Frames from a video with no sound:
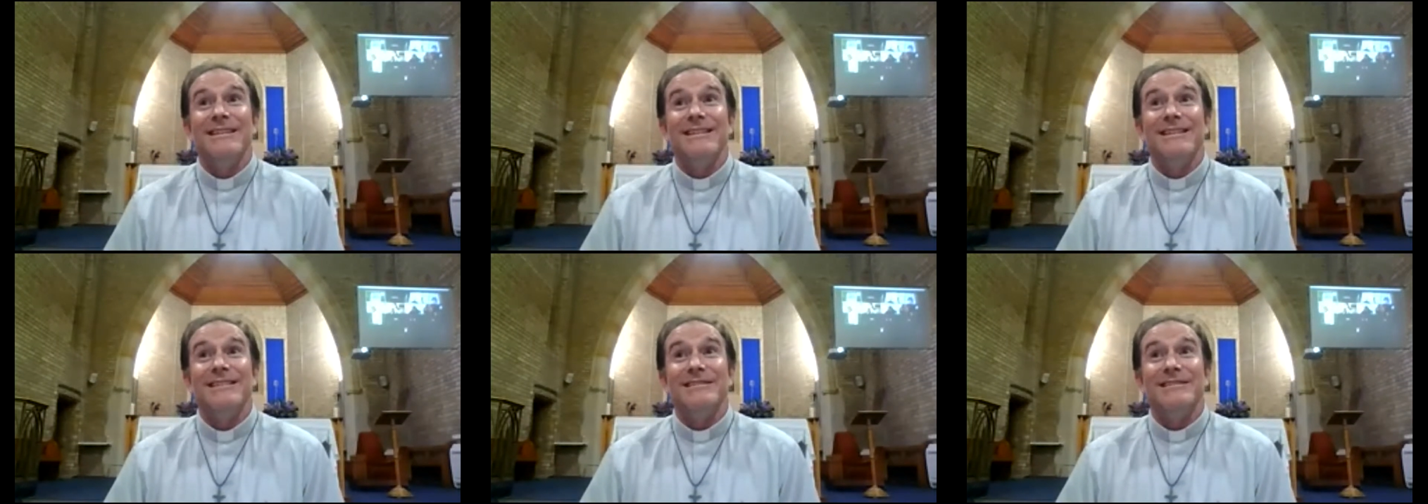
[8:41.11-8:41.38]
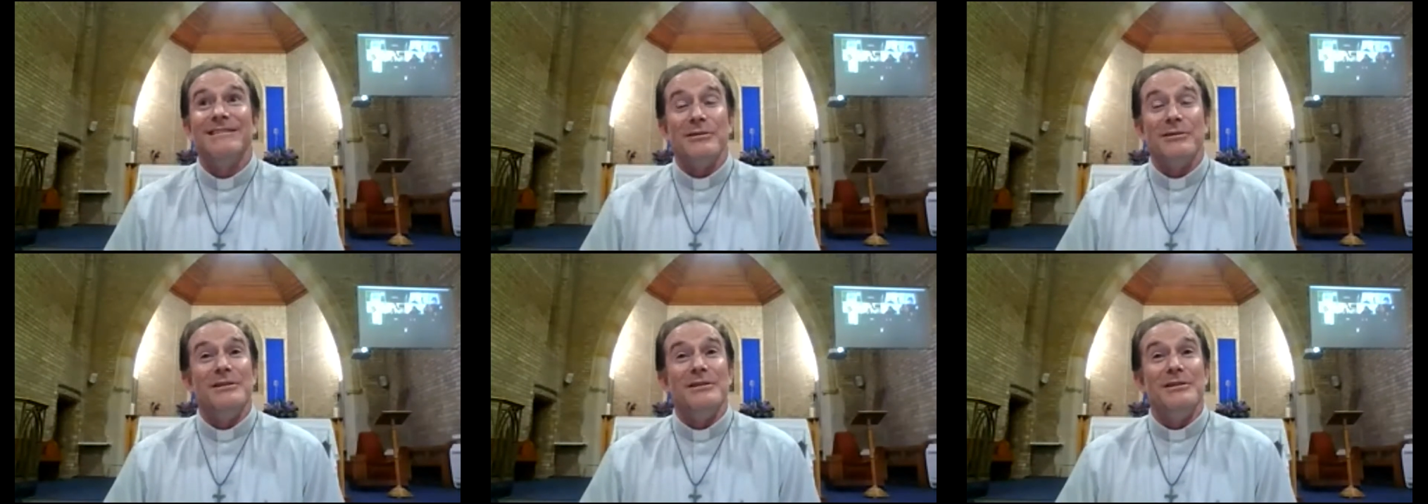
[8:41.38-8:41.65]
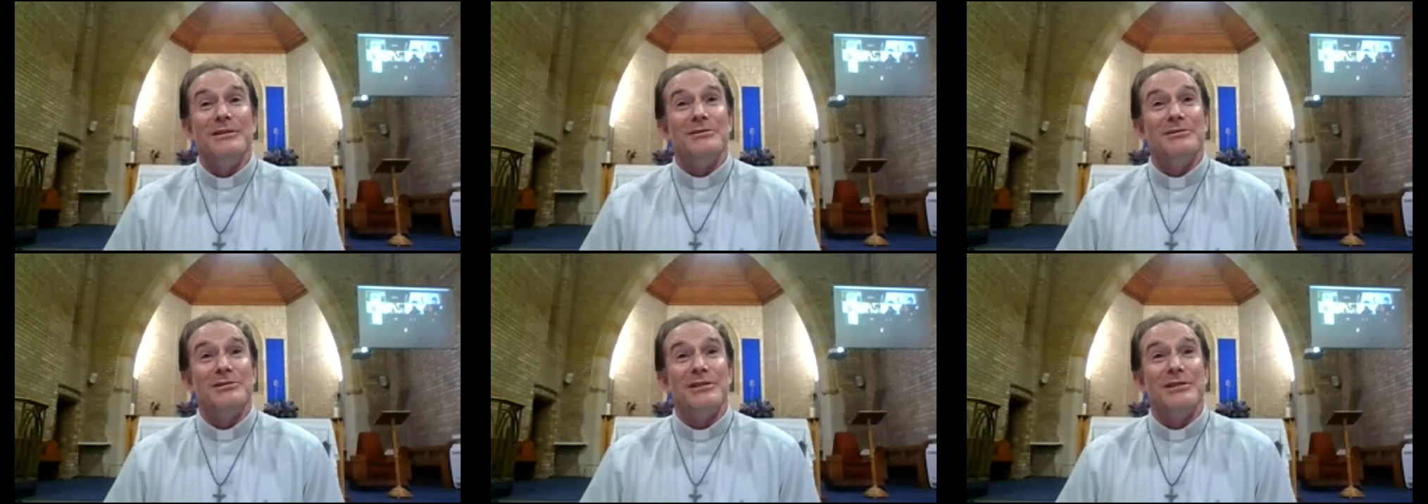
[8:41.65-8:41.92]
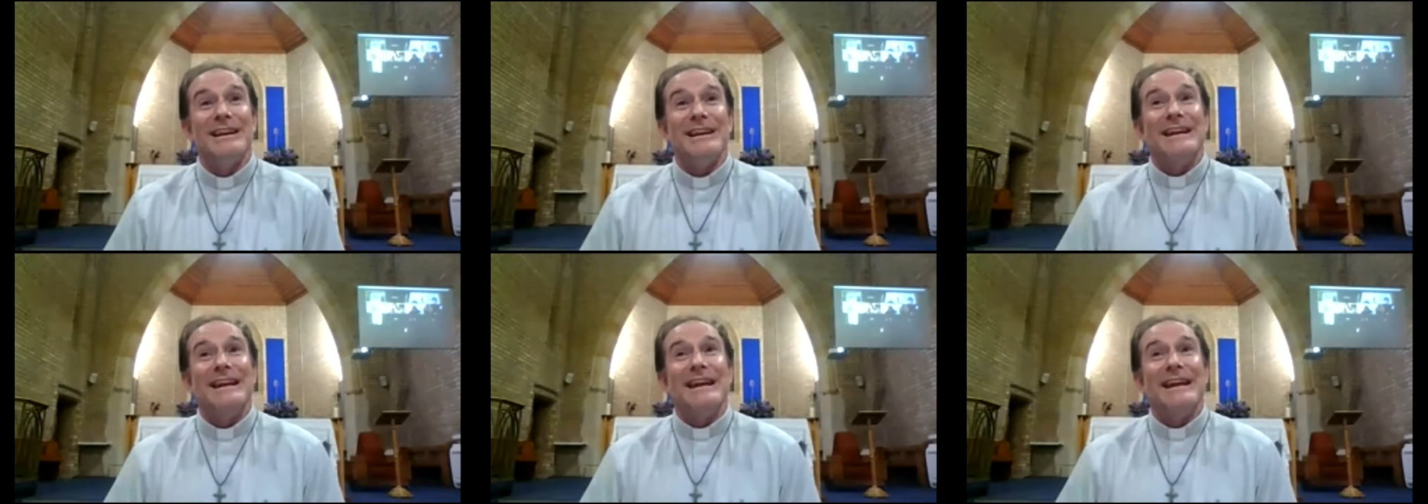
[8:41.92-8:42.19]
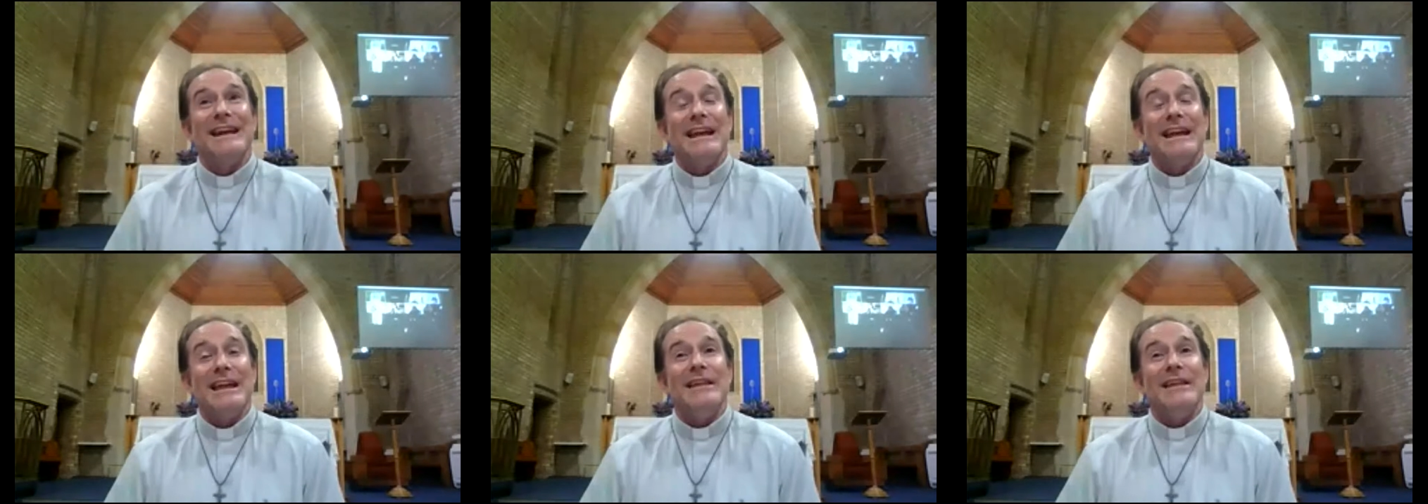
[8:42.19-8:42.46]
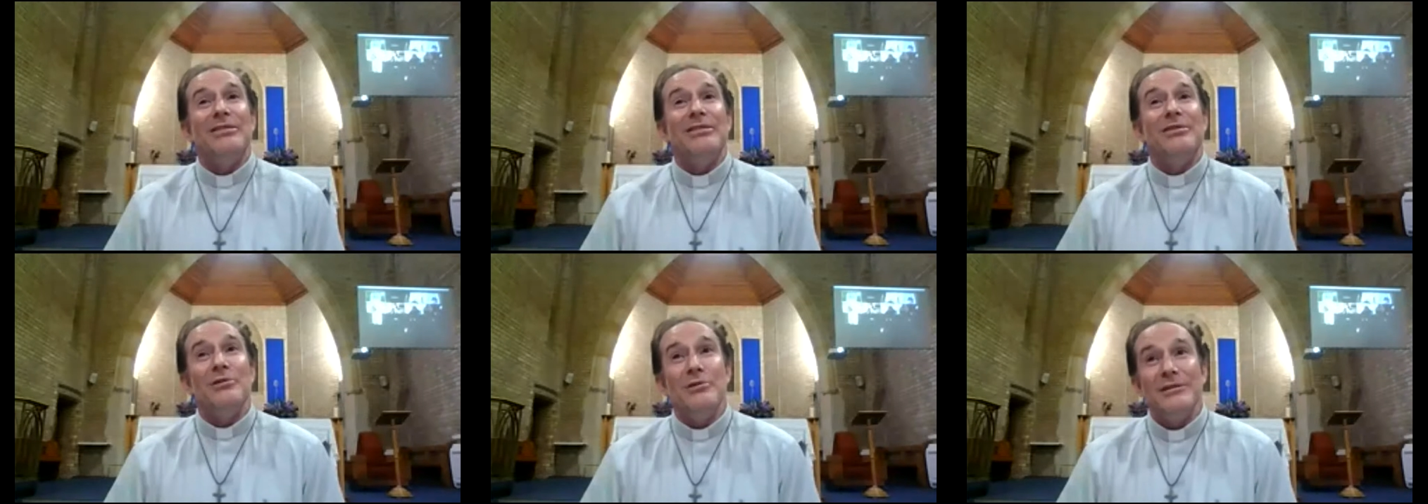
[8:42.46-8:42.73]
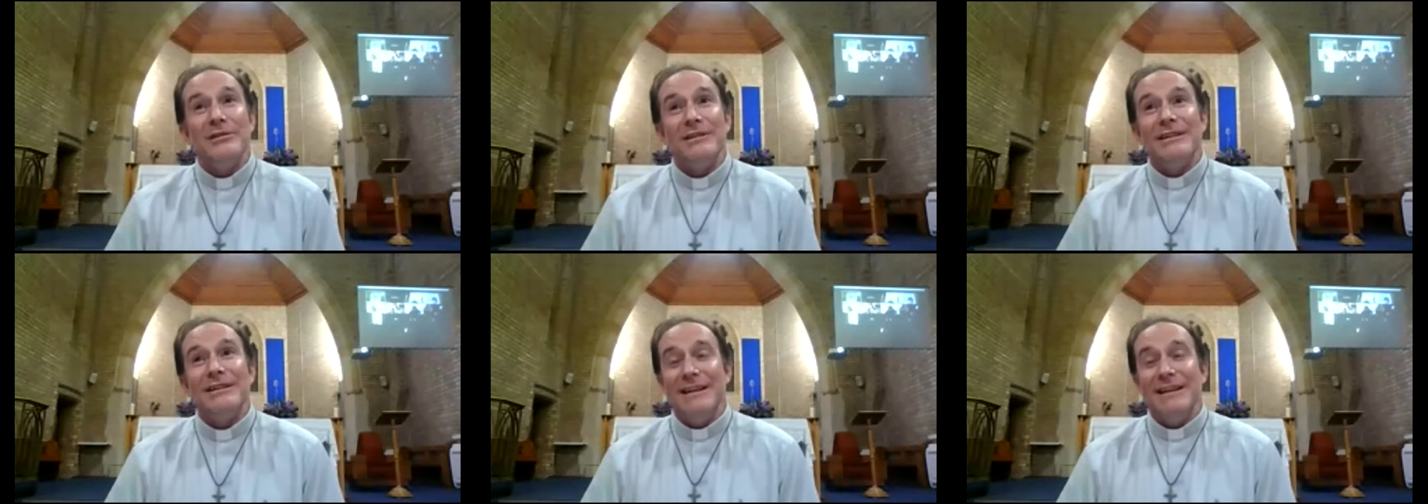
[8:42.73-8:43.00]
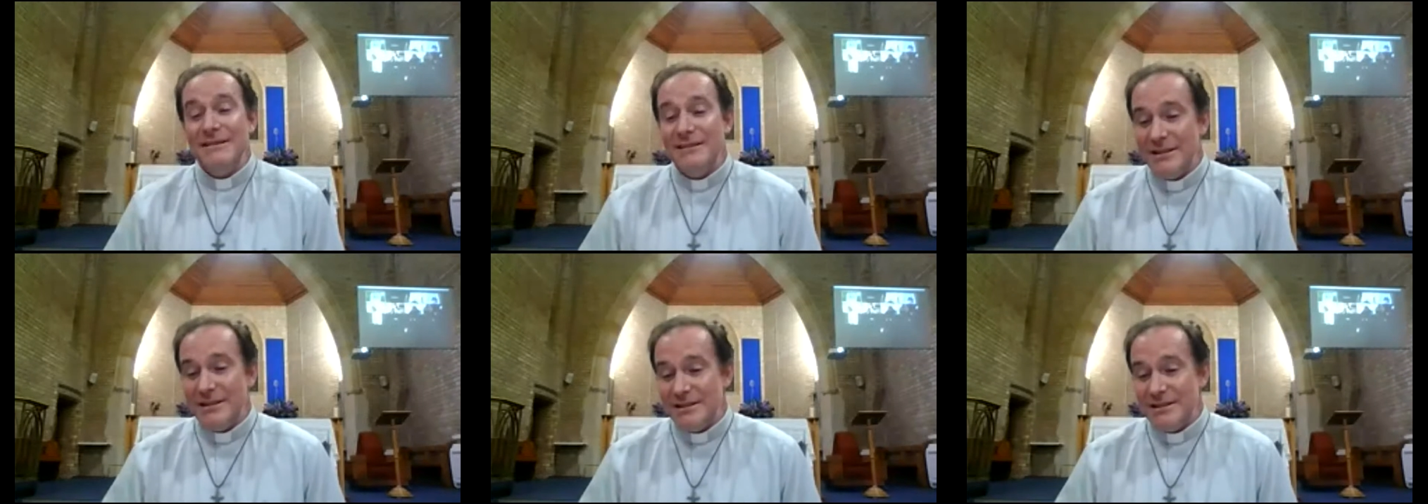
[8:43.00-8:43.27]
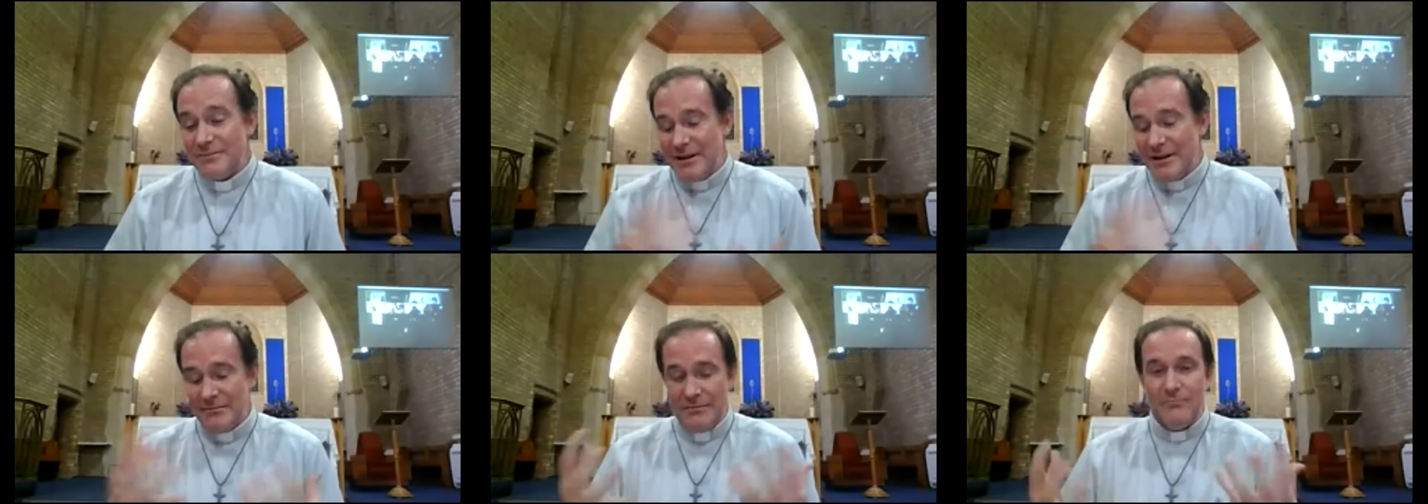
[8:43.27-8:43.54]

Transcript: So it was like he thought that in this one,